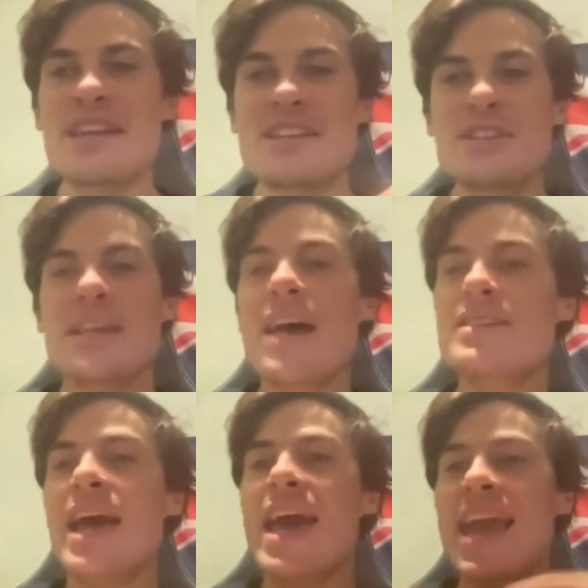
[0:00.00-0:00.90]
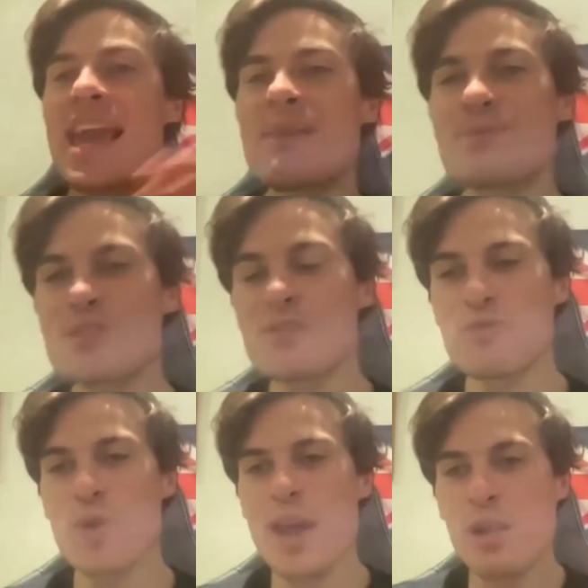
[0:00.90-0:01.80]
He just has heaps of
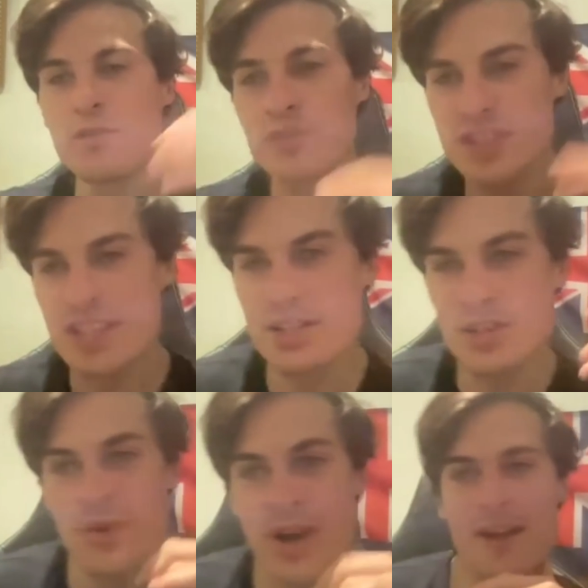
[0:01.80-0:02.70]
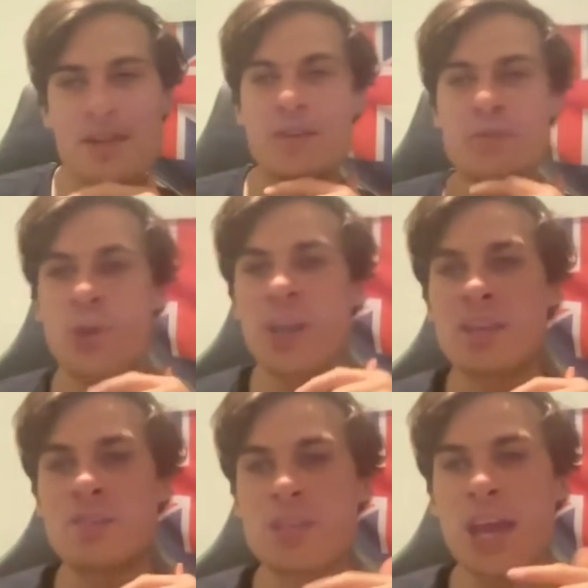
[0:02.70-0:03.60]
wealth, sits around in
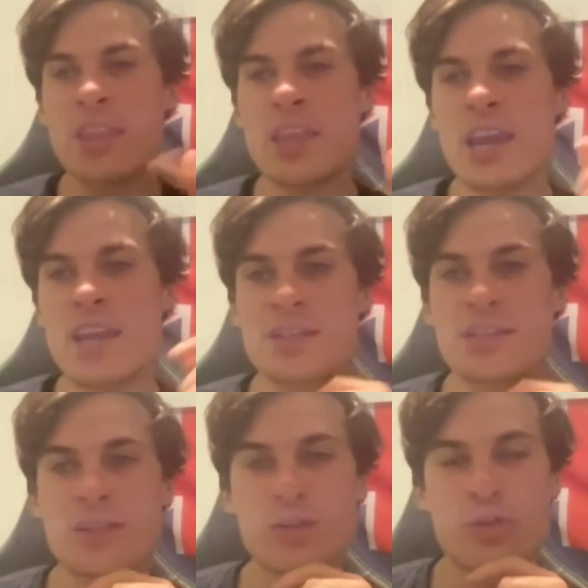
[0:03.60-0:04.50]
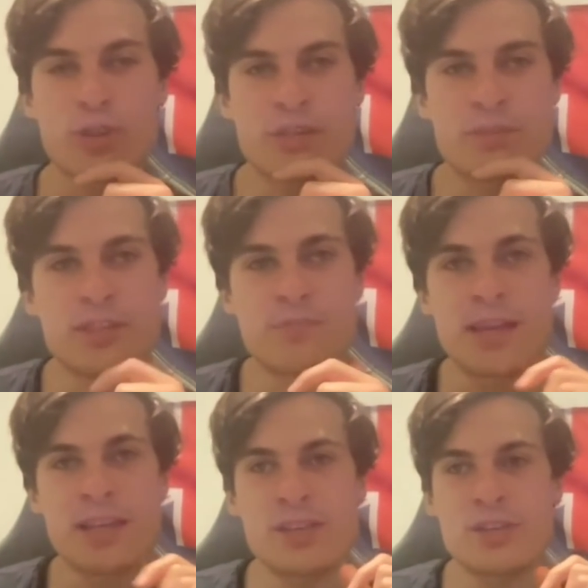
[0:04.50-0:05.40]
rings, and then has his little Christmas
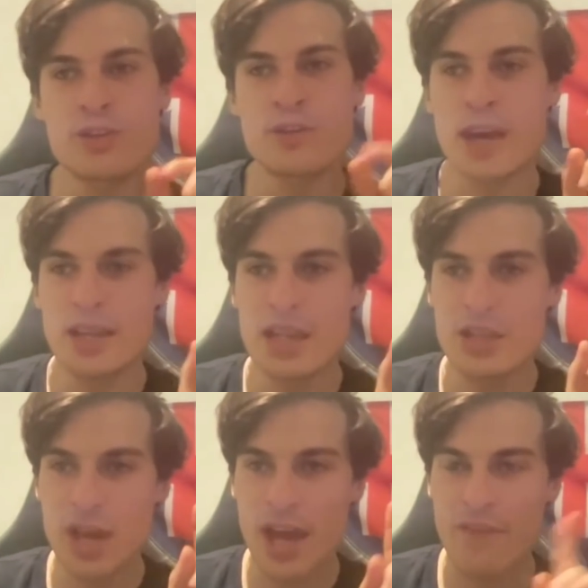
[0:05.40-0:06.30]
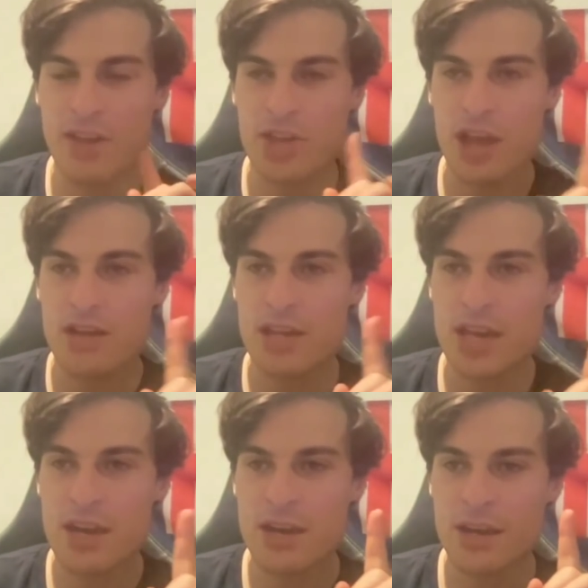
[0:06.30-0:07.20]
message of, did you have a turkey?